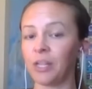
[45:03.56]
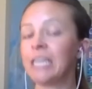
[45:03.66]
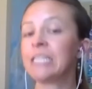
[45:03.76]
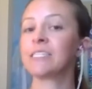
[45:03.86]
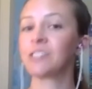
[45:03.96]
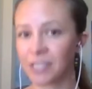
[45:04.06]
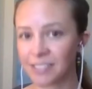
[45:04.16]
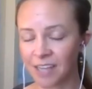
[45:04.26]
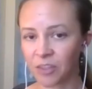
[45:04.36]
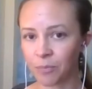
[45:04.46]
industry is
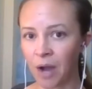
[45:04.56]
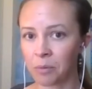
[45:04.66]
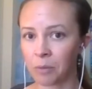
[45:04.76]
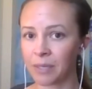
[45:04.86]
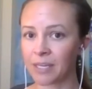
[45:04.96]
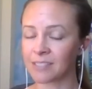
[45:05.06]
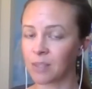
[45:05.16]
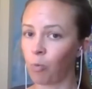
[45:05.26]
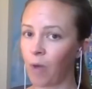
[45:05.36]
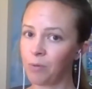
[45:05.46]
not the problem because the
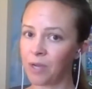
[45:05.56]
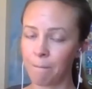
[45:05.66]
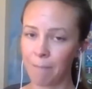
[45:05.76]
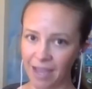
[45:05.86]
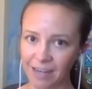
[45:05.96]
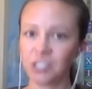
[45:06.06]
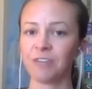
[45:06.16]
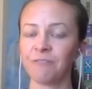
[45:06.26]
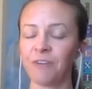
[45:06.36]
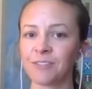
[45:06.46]
way we are managing
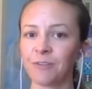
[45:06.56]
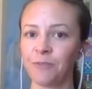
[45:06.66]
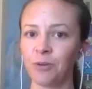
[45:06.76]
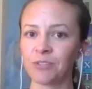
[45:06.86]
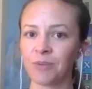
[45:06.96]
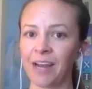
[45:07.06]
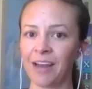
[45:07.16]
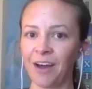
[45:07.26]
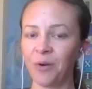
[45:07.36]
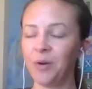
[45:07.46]
fossil fuels right
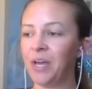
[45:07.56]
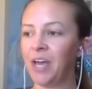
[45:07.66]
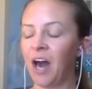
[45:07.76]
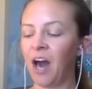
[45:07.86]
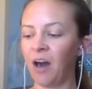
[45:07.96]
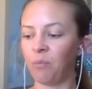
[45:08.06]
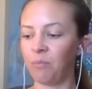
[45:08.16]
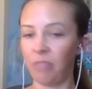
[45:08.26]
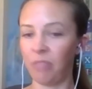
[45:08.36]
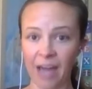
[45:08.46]
now, um,
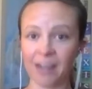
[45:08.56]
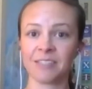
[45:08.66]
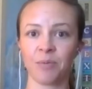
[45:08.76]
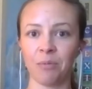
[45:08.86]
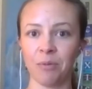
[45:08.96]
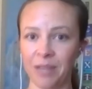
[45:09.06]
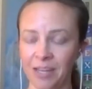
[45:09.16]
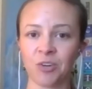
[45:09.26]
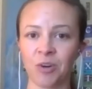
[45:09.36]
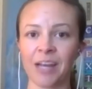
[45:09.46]
that is a problem. It
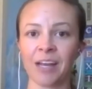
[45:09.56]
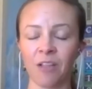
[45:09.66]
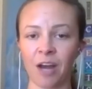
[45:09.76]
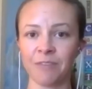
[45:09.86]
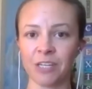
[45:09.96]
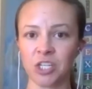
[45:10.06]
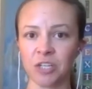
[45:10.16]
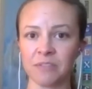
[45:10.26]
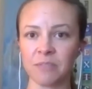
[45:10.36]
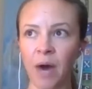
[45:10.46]
is creating a lot of
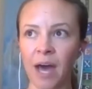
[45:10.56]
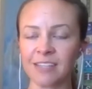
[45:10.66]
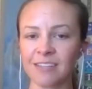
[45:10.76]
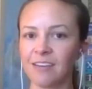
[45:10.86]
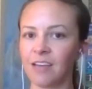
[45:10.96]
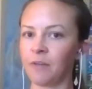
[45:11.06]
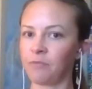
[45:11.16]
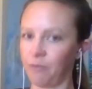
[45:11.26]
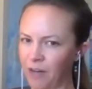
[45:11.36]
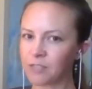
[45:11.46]
issues. But if the
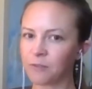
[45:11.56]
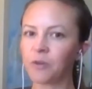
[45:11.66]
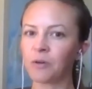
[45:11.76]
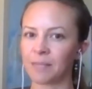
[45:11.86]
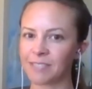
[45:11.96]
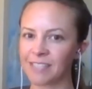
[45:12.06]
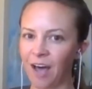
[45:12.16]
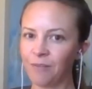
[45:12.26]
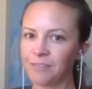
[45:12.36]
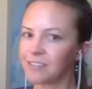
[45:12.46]
fossil fuels
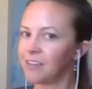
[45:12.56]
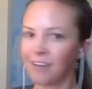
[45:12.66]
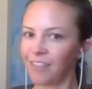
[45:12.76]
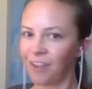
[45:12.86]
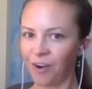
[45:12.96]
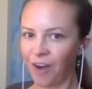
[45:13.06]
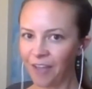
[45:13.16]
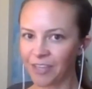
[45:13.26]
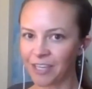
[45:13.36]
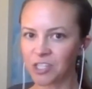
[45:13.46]
themselves, they're not
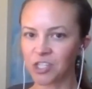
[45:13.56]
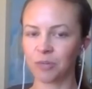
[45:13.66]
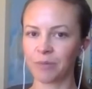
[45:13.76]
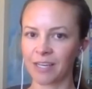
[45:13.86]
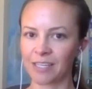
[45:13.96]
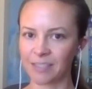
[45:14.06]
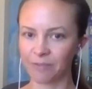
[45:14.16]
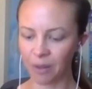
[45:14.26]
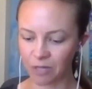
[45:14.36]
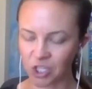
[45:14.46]
the issue because if they
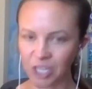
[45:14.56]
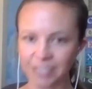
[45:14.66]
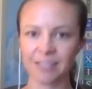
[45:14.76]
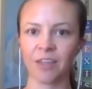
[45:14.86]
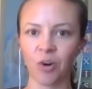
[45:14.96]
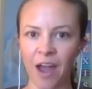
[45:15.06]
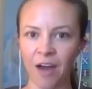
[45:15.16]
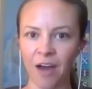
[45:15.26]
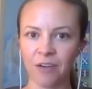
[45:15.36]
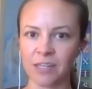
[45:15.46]
were just in the
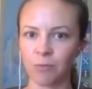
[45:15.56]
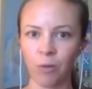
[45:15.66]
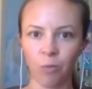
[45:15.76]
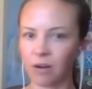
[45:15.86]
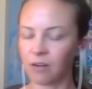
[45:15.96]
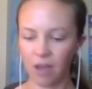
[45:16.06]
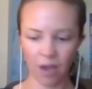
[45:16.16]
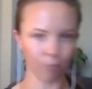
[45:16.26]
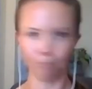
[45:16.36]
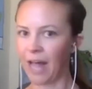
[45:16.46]
ground and we weren't
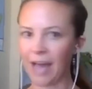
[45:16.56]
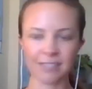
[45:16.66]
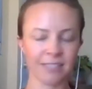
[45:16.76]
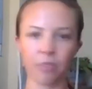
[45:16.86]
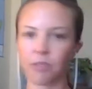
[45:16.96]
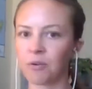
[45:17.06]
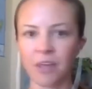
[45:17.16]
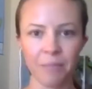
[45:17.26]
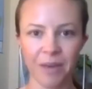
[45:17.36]
blasting through them